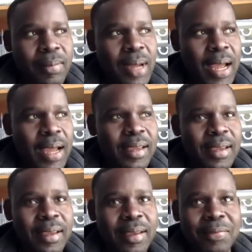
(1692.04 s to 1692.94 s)

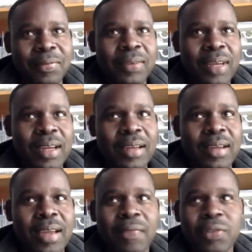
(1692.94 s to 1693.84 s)
I
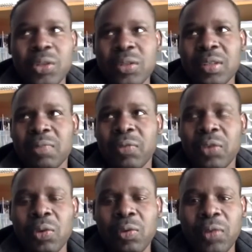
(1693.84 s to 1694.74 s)
have chosen a
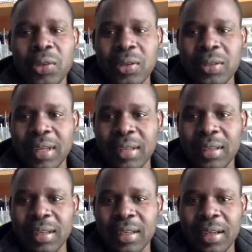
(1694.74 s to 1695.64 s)
few photos, and I
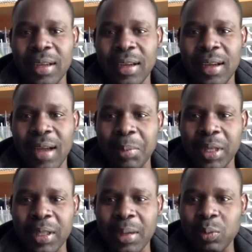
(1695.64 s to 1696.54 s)
think
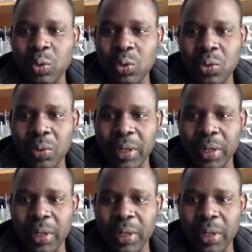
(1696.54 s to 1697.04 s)
among them two were